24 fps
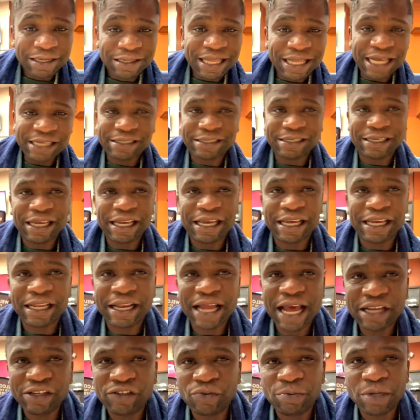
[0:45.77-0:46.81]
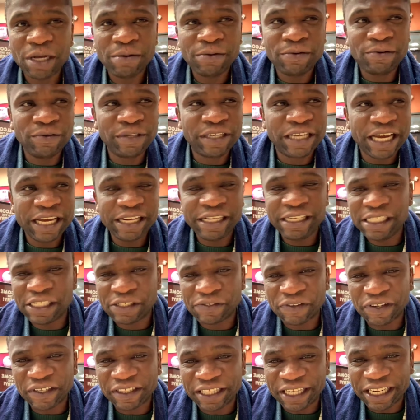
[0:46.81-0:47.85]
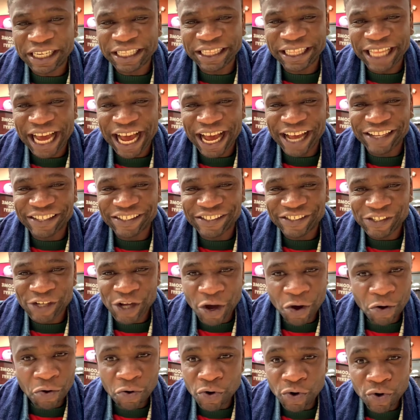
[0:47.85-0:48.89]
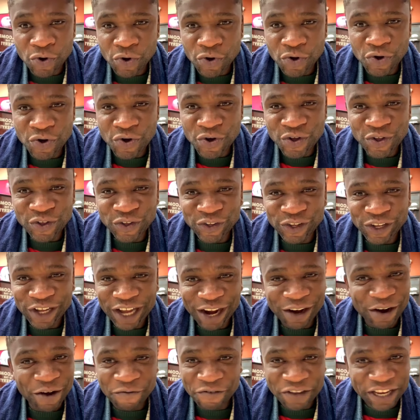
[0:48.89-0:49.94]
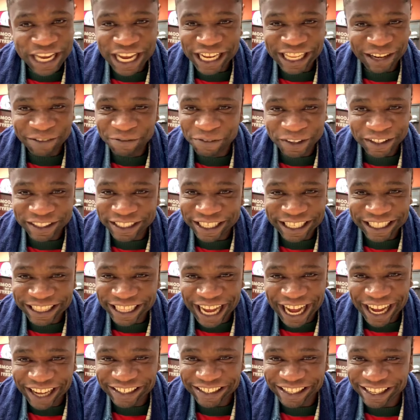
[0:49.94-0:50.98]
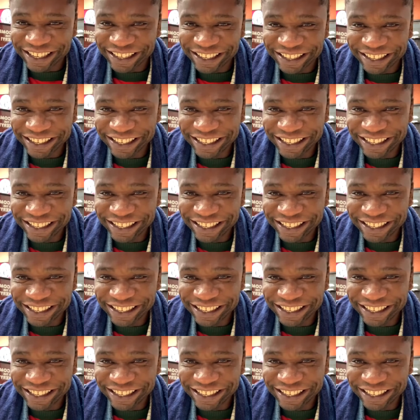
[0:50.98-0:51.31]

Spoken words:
That's it. I should be able to get this for 3,000. No? I don't think get them for 3,000.